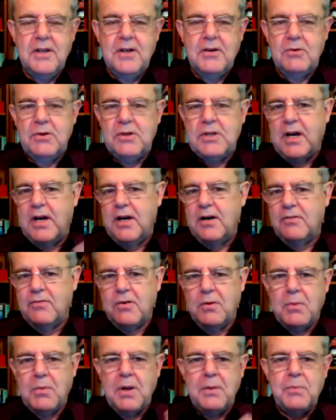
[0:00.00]
retired
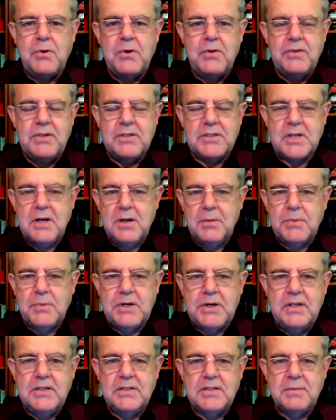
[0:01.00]
from my previous
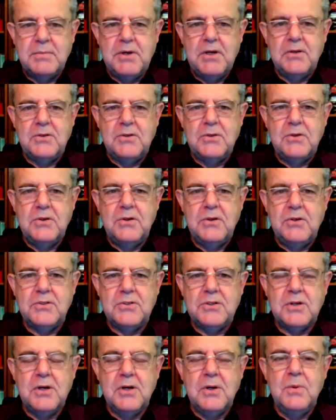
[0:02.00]
companies about 2 years
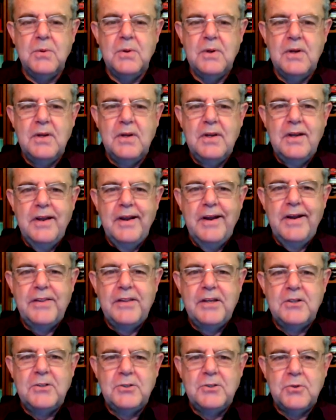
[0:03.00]
ago, and
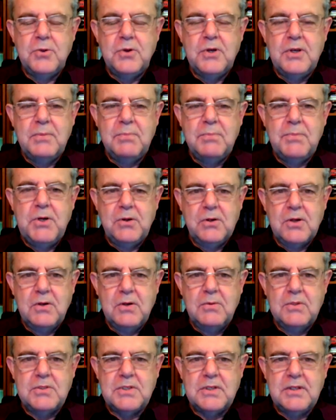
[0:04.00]
then joined
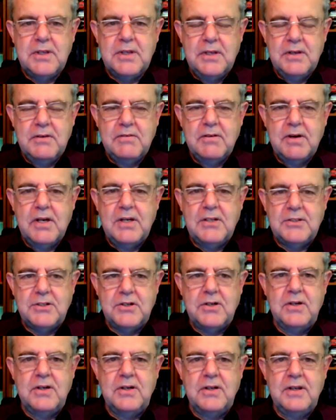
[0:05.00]
Pilko as a lead
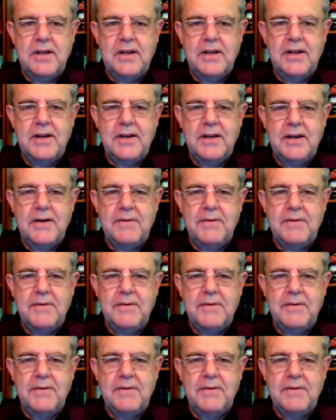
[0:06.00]
advisor. And